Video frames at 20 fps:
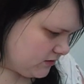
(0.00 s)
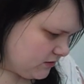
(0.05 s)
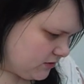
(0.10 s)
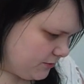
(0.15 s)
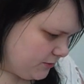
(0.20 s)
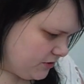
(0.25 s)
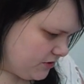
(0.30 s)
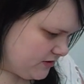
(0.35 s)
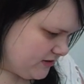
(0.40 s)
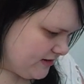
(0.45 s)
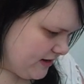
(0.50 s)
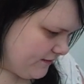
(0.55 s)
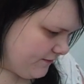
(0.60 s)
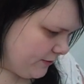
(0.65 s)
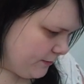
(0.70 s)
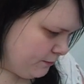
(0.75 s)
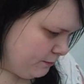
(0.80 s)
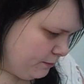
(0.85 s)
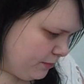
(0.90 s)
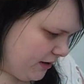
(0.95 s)

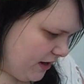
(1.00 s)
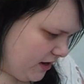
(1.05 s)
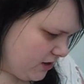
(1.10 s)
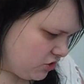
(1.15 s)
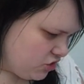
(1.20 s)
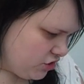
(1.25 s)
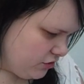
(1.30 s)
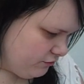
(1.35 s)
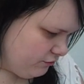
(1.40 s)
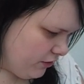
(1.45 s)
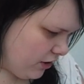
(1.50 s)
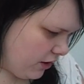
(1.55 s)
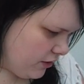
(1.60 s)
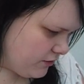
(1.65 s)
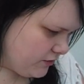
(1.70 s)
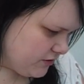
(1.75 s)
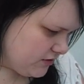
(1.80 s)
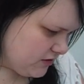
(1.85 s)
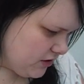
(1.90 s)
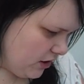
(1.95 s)
W7 Blush
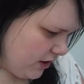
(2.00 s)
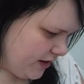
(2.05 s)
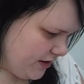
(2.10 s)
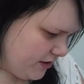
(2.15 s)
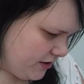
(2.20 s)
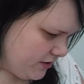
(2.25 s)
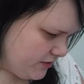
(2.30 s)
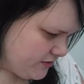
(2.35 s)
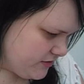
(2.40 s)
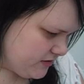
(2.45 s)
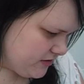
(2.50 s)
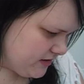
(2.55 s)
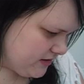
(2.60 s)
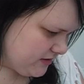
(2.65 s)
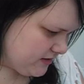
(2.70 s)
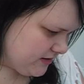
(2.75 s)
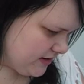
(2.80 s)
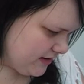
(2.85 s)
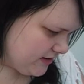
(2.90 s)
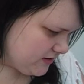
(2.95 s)
Rose. I use
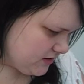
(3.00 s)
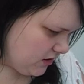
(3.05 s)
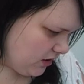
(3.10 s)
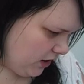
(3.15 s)
this as